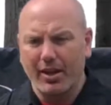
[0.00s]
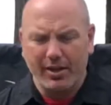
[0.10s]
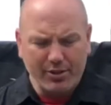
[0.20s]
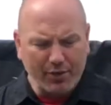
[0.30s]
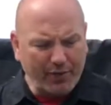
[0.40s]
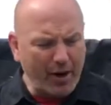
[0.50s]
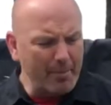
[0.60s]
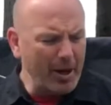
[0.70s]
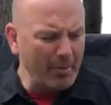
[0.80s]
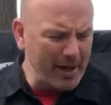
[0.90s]
So for our
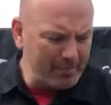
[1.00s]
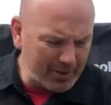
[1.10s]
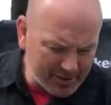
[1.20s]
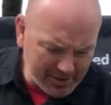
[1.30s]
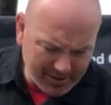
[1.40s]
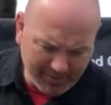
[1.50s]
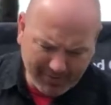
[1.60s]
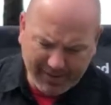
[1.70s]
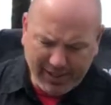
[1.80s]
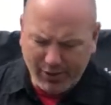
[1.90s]
bell peppers,
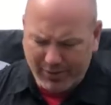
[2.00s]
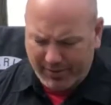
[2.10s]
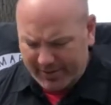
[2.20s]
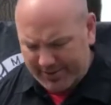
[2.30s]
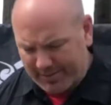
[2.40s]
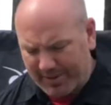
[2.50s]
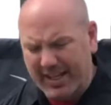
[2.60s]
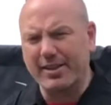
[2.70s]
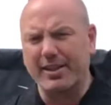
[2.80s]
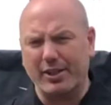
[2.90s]
they do some
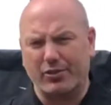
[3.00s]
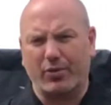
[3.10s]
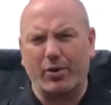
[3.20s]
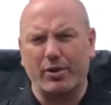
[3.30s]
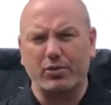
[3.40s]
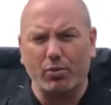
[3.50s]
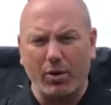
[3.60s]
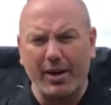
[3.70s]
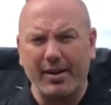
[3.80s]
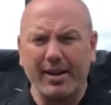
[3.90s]
key things for us.
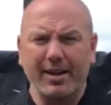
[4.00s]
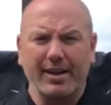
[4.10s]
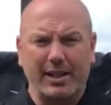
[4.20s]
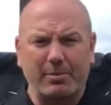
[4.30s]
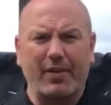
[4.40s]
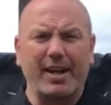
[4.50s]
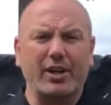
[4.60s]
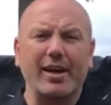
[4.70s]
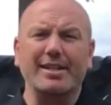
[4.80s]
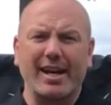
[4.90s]
One, they provide a
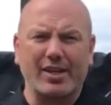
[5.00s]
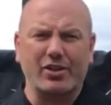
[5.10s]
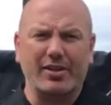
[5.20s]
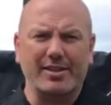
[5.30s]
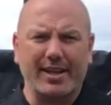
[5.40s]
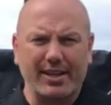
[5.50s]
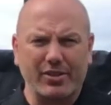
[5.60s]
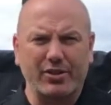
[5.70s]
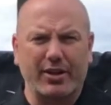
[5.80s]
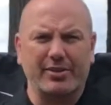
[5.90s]
great texture inside
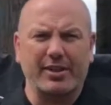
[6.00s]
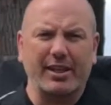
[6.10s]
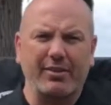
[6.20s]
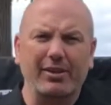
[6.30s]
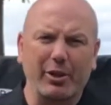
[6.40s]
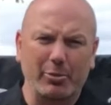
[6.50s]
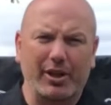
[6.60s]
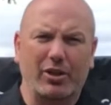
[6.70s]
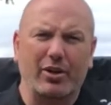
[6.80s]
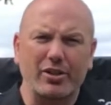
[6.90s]
your salsa. They give you a little bit
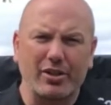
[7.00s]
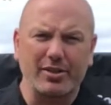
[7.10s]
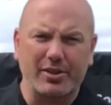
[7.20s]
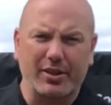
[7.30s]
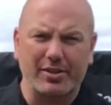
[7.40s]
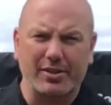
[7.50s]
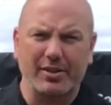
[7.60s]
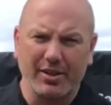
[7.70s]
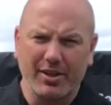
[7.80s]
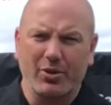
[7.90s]
of crunch in the salsa,
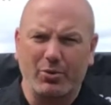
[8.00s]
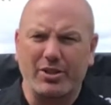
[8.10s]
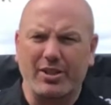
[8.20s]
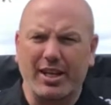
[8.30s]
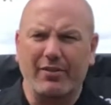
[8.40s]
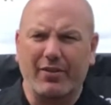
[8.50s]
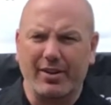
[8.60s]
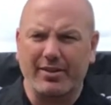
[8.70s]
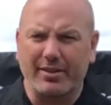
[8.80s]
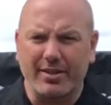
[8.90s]
which is key for
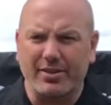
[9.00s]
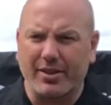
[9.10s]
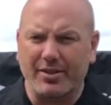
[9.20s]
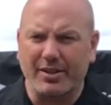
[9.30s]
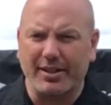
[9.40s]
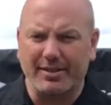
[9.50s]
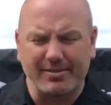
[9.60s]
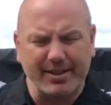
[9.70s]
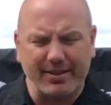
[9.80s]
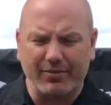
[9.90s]
a salsa
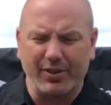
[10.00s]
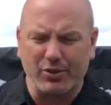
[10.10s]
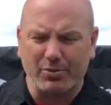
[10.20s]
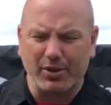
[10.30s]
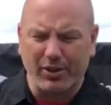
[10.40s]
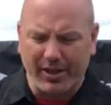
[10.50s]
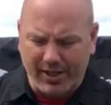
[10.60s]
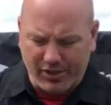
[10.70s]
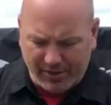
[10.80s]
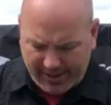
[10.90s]
that feels real good
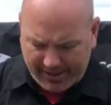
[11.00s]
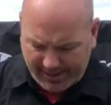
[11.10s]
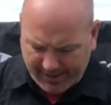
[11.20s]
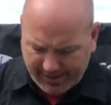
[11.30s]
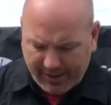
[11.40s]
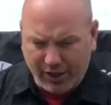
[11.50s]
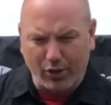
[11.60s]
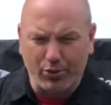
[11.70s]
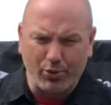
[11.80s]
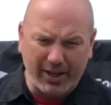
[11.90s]
as you're eating it.
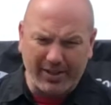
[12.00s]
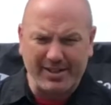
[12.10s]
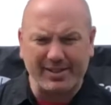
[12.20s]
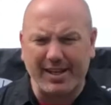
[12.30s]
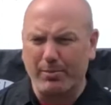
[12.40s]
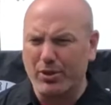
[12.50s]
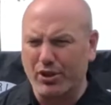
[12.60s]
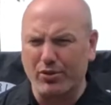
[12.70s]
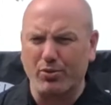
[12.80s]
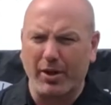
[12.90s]
Goes well on a sandwich,
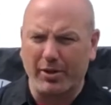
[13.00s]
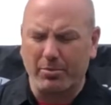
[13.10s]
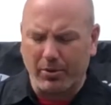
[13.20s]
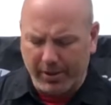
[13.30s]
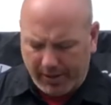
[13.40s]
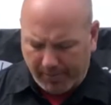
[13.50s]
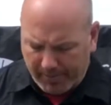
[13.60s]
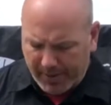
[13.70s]
goes well in a burrito.